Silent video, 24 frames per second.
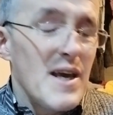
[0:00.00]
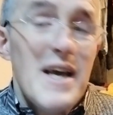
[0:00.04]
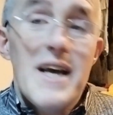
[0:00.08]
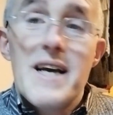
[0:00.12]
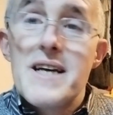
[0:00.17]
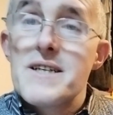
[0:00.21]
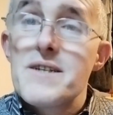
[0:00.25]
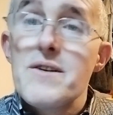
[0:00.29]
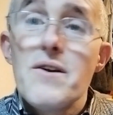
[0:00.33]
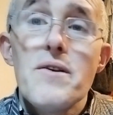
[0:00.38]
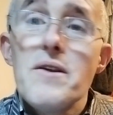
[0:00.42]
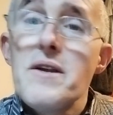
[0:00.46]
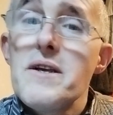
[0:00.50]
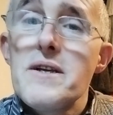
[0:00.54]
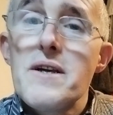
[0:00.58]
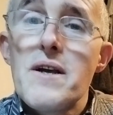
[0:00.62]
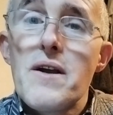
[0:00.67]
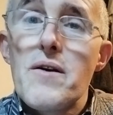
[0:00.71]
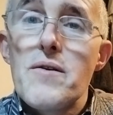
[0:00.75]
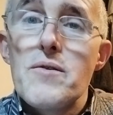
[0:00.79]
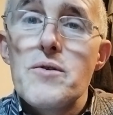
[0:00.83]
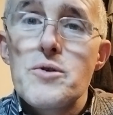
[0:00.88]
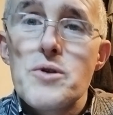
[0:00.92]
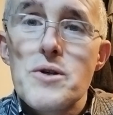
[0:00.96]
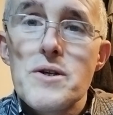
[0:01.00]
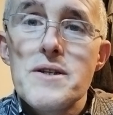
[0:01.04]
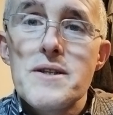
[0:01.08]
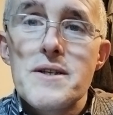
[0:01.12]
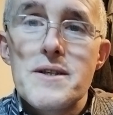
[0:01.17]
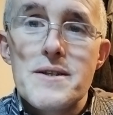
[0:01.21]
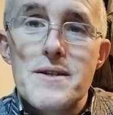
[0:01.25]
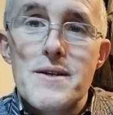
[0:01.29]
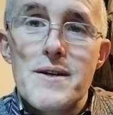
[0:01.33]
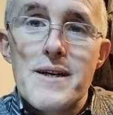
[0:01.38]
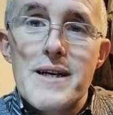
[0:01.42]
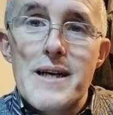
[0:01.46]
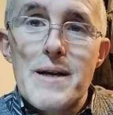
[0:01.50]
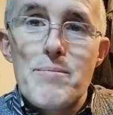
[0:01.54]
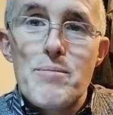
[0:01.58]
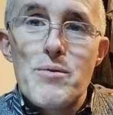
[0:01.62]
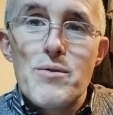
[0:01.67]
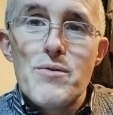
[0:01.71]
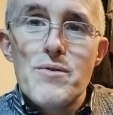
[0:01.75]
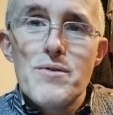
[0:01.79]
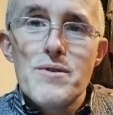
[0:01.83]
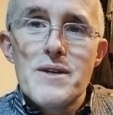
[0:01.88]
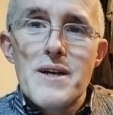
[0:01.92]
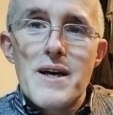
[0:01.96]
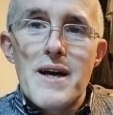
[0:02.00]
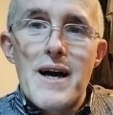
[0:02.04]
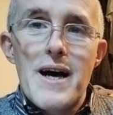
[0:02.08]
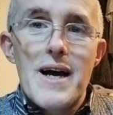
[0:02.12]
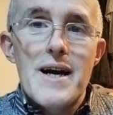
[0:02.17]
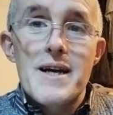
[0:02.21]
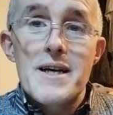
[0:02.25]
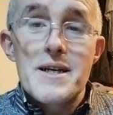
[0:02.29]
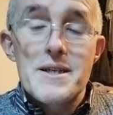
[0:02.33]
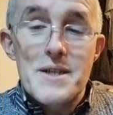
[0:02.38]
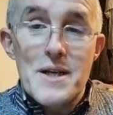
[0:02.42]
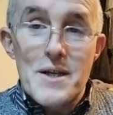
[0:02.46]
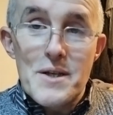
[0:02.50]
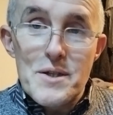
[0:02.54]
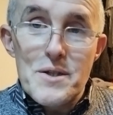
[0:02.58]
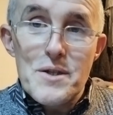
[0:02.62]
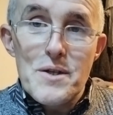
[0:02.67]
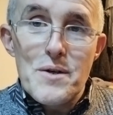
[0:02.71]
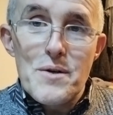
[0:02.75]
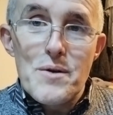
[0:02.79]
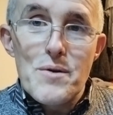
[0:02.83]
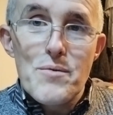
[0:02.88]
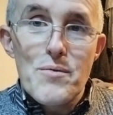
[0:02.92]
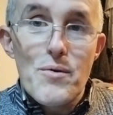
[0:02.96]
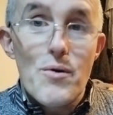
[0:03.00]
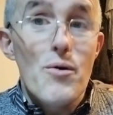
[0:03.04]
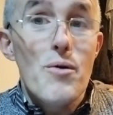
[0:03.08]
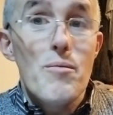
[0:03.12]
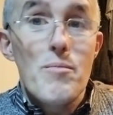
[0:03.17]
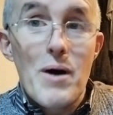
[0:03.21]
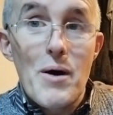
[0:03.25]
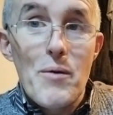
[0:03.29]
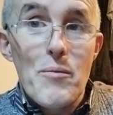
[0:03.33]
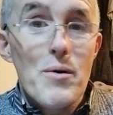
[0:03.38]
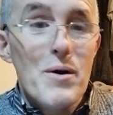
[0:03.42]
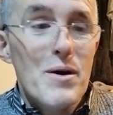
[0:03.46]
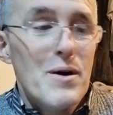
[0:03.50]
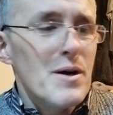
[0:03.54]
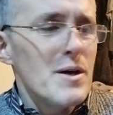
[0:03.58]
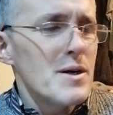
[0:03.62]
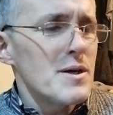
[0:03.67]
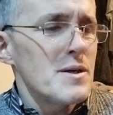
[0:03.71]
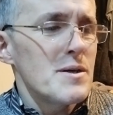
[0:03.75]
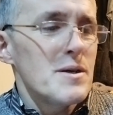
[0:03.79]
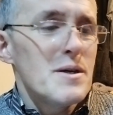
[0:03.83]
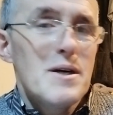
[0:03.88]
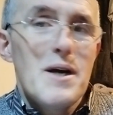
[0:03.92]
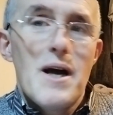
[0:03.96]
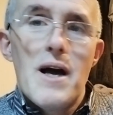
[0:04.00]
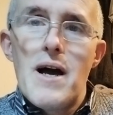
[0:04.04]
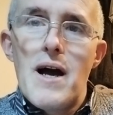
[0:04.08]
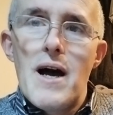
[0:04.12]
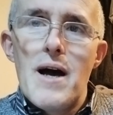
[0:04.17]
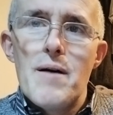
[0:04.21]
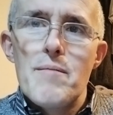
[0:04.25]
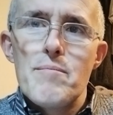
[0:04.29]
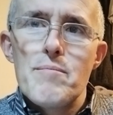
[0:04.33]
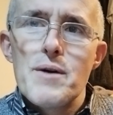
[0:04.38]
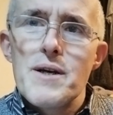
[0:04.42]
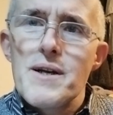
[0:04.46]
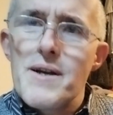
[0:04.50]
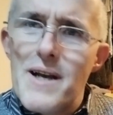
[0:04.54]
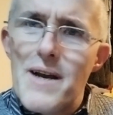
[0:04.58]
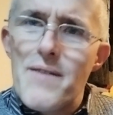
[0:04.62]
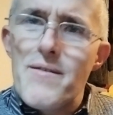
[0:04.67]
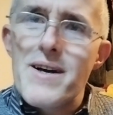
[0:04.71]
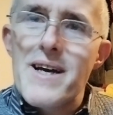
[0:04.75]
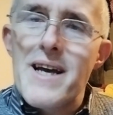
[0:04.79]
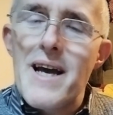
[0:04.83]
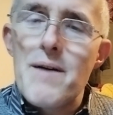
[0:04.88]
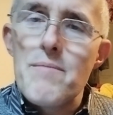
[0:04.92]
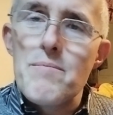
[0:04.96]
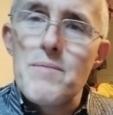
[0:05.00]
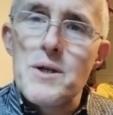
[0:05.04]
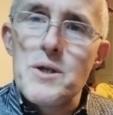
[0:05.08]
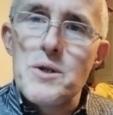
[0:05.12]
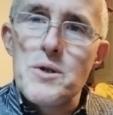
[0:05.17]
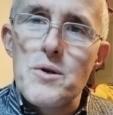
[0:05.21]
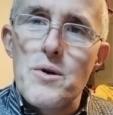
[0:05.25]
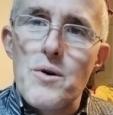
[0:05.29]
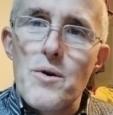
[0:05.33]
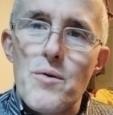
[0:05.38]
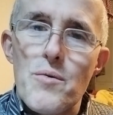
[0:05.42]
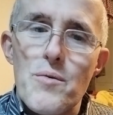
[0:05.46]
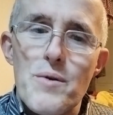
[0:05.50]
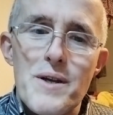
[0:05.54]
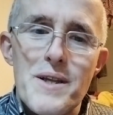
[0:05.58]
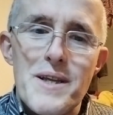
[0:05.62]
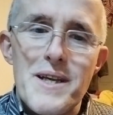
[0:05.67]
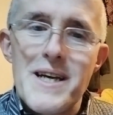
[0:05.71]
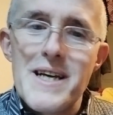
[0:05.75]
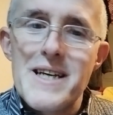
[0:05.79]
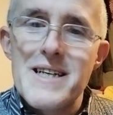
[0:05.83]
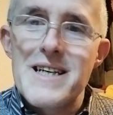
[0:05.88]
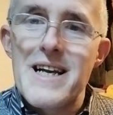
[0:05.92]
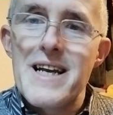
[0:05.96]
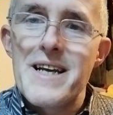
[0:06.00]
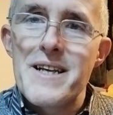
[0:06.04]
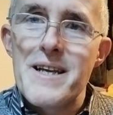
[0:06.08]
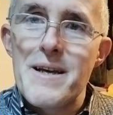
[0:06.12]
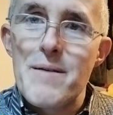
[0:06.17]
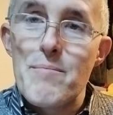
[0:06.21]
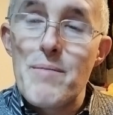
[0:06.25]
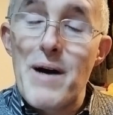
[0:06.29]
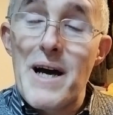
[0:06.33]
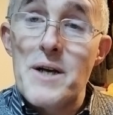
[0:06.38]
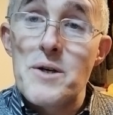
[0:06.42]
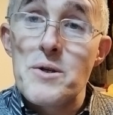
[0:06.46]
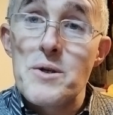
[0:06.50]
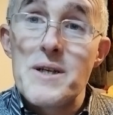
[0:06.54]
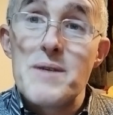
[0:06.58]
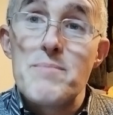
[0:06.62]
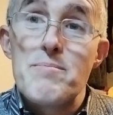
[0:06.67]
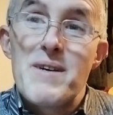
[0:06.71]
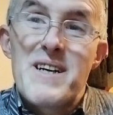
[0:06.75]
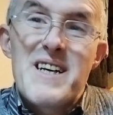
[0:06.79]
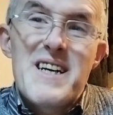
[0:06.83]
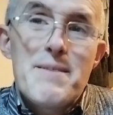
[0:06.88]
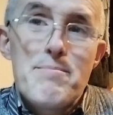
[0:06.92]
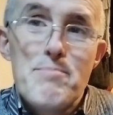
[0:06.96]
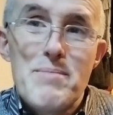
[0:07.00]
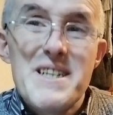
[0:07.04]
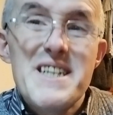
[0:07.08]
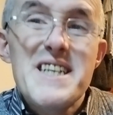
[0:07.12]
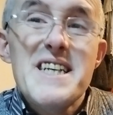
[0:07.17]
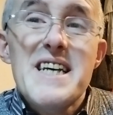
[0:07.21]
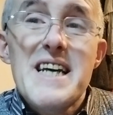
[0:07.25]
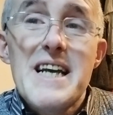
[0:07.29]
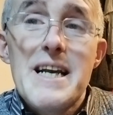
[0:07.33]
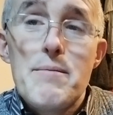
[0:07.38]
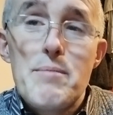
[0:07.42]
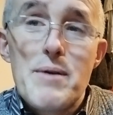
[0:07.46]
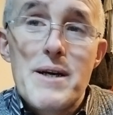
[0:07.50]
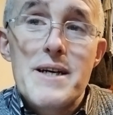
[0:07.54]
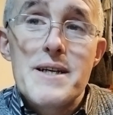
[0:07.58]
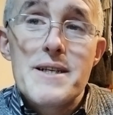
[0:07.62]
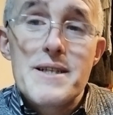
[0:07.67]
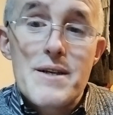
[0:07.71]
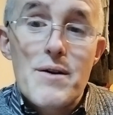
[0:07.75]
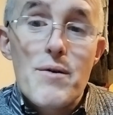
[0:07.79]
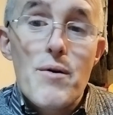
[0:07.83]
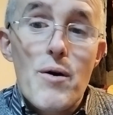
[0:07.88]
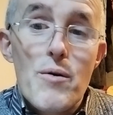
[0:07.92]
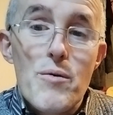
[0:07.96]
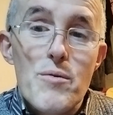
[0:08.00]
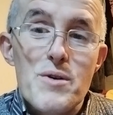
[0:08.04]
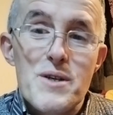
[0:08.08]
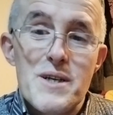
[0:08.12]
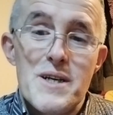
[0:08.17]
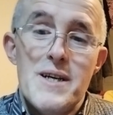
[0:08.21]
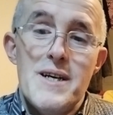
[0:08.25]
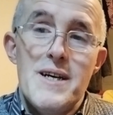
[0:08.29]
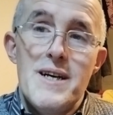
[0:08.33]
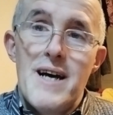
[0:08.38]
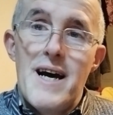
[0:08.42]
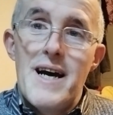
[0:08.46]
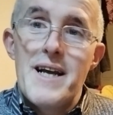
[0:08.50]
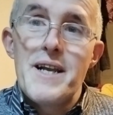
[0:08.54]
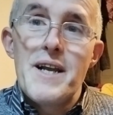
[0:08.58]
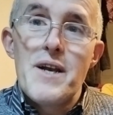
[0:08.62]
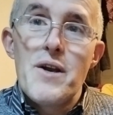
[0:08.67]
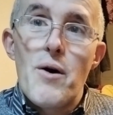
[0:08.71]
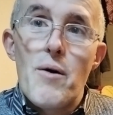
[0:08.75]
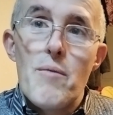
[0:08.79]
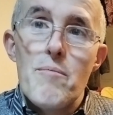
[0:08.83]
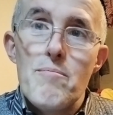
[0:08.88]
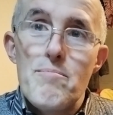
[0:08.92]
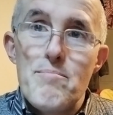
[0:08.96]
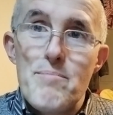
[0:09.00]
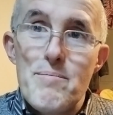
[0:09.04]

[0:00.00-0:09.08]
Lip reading: it's not that I don't trust the circuit board, because I do, all my work, but you never can be sure with these lithium batteries, particularly because they're old and they're not